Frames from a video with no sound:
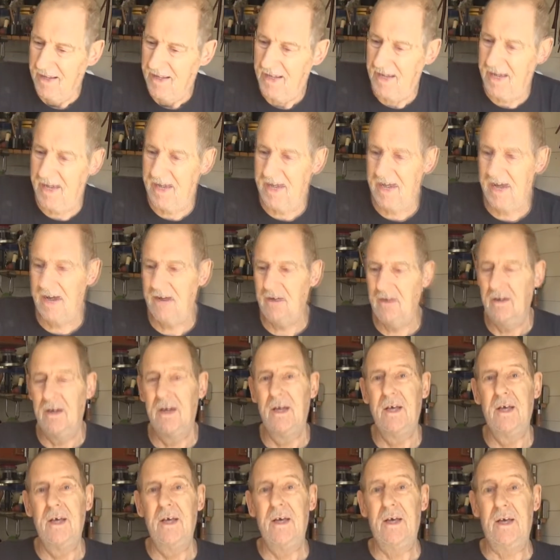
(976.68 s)
There you go.
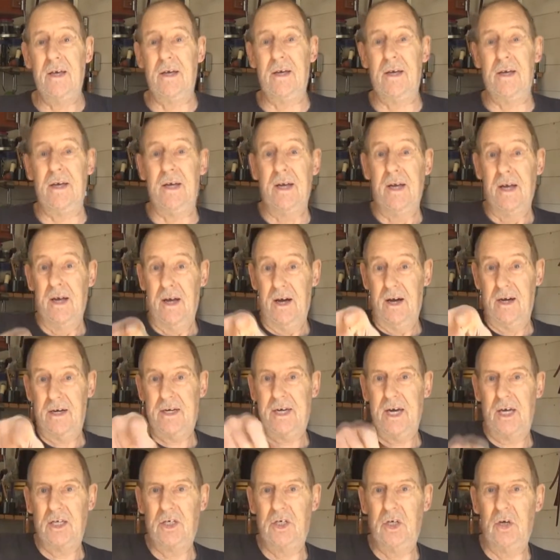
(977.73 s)
I'll
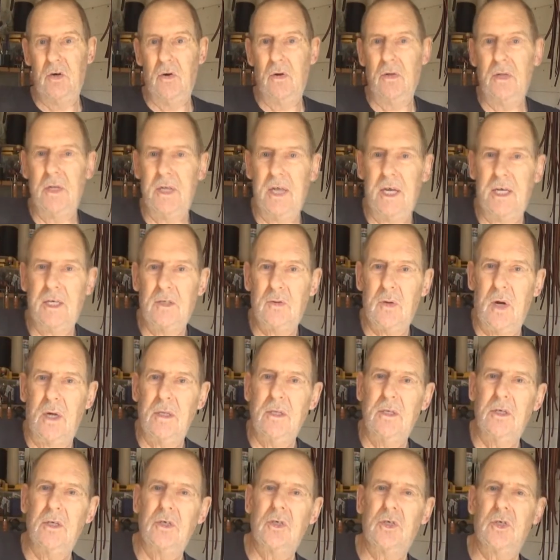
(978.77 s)
catch you on the next
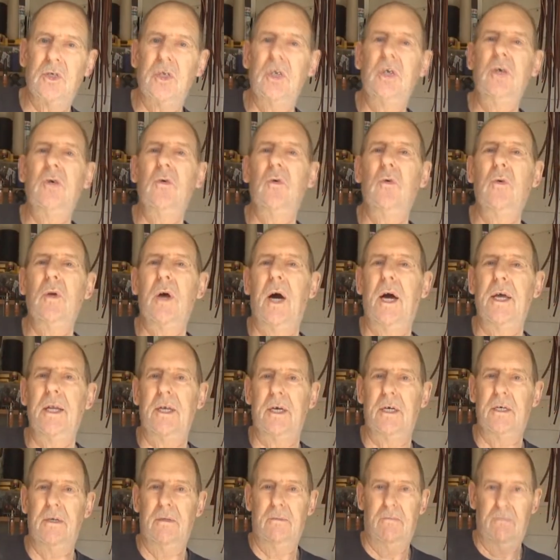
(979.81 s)
one. See you all
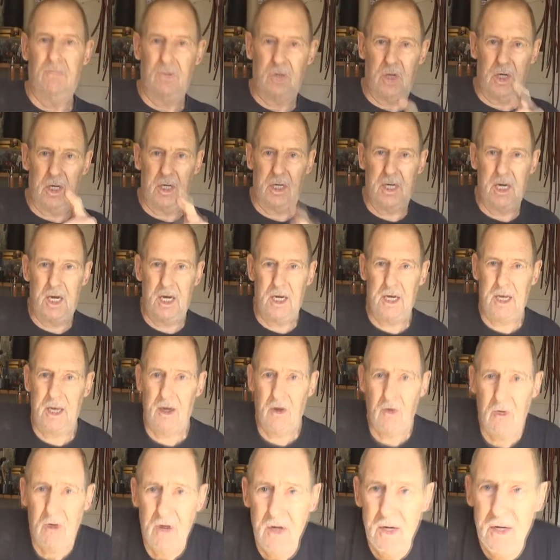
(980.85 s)
later. Take care now.